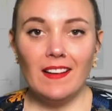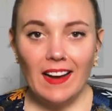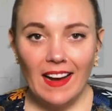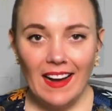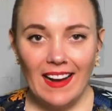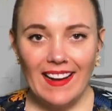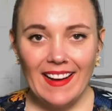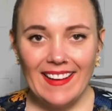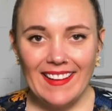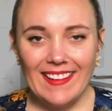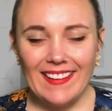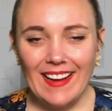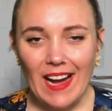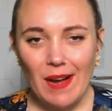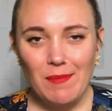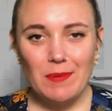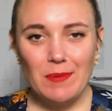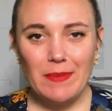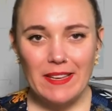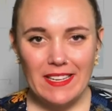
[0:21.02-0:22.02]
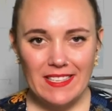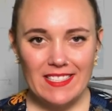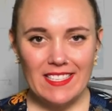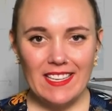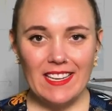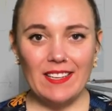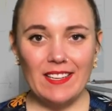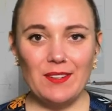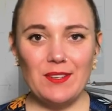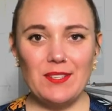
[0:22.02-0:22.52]
Hi, I'm Amanda
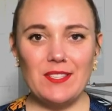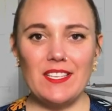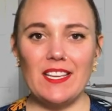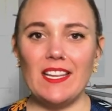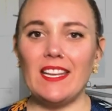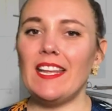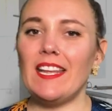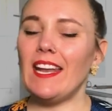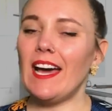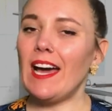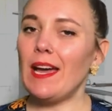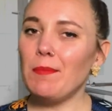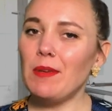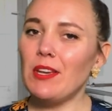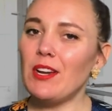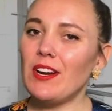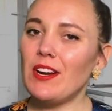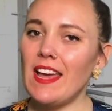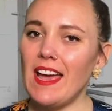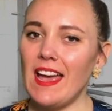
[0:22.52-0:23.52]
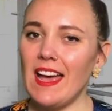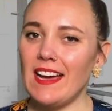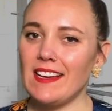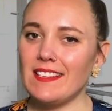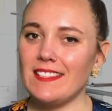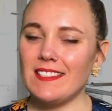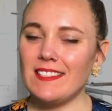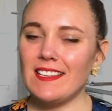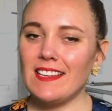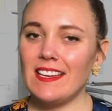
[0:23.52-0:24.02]
Anderson, and I'm here to
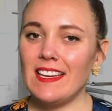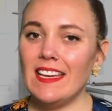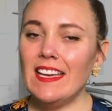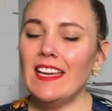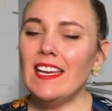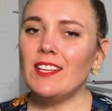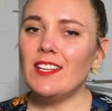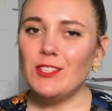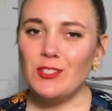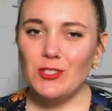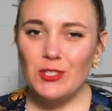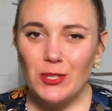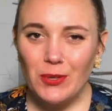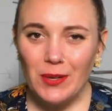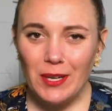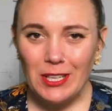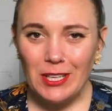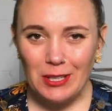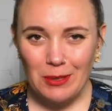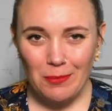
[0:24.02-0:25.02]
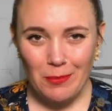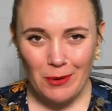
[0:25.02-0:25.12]
ask, did you hit your